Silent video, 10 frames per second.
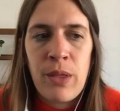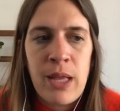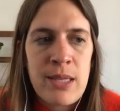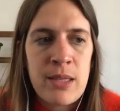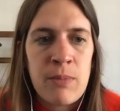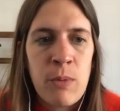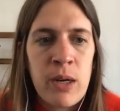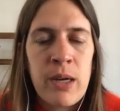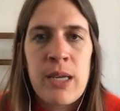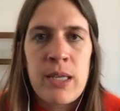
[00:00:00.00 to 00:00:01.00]
less is
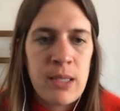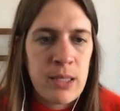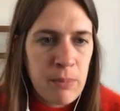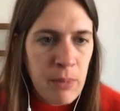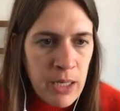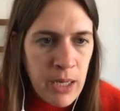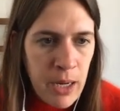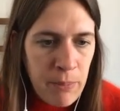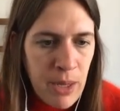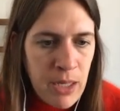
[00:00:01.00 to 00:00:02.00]
more is this
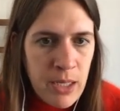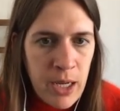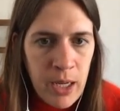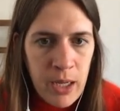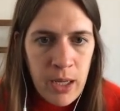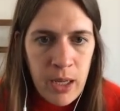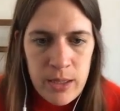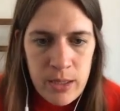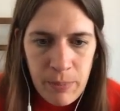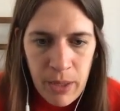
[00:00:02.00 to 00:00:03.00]
Monday.
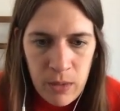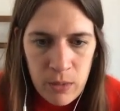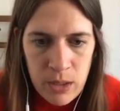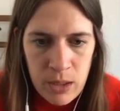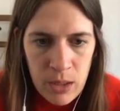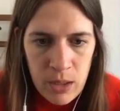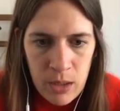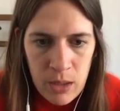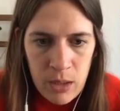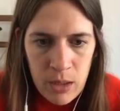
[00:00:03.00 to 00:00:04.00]
It's about
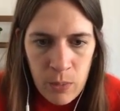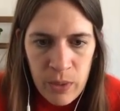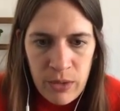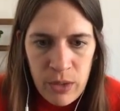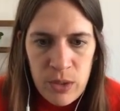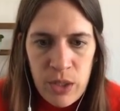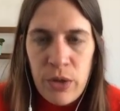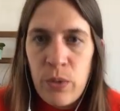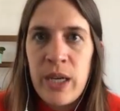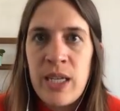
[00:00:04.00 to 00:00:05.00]
a weekly newsletter
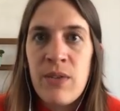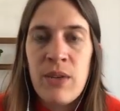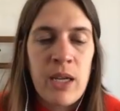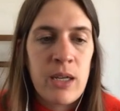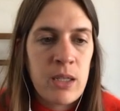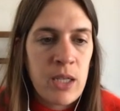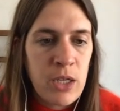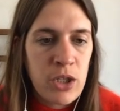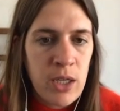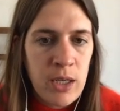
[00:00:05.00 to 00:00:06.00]
on creativity and
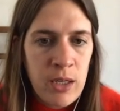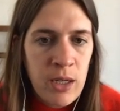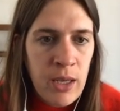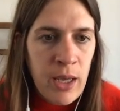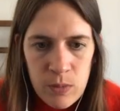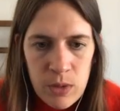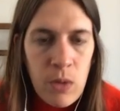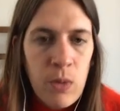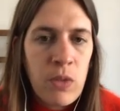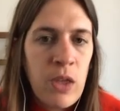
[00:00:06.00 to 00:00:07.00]
attention.
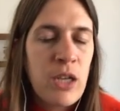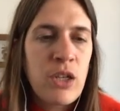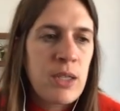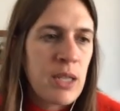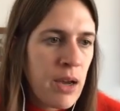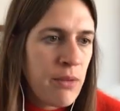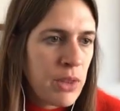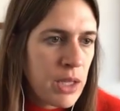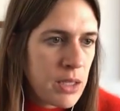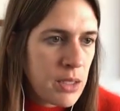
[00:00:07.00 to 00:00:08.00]
So they just have
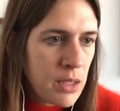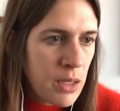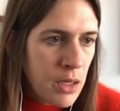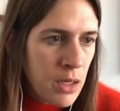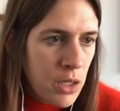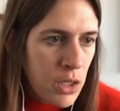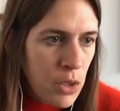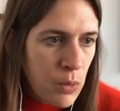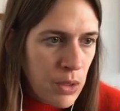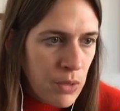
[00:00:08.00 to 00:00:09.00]
this
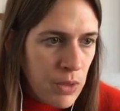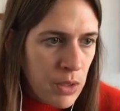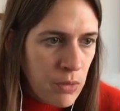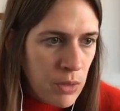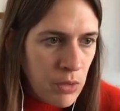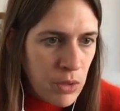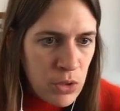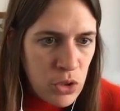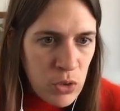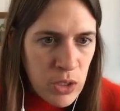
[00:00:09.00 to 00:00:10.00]
cute little
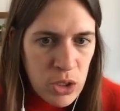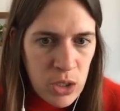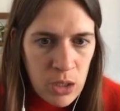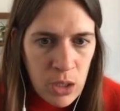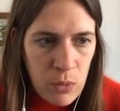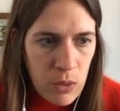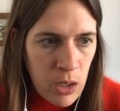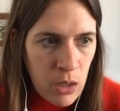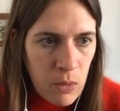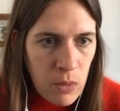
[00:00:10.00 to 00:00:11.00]
illustration
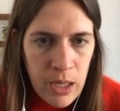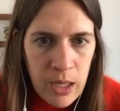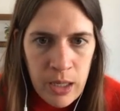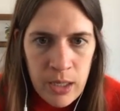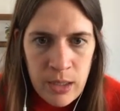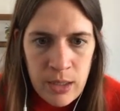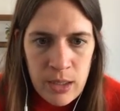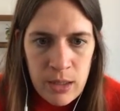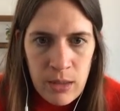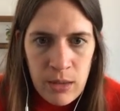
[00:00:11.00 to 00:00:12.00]
logo, and
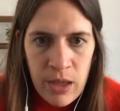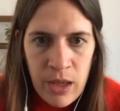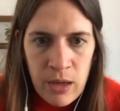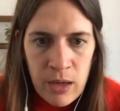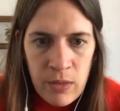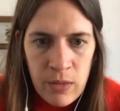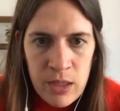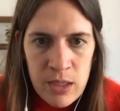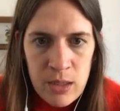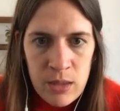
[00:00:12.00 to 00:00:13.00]
than
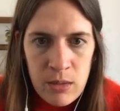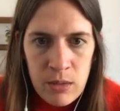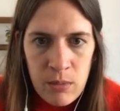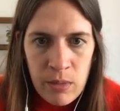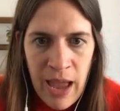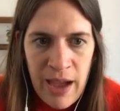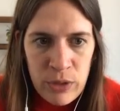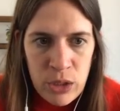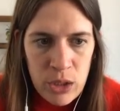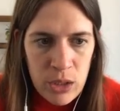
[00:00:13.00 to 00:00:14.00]
this
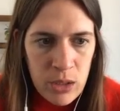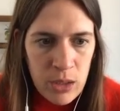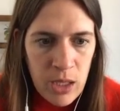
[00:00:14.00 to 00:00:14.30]
lavender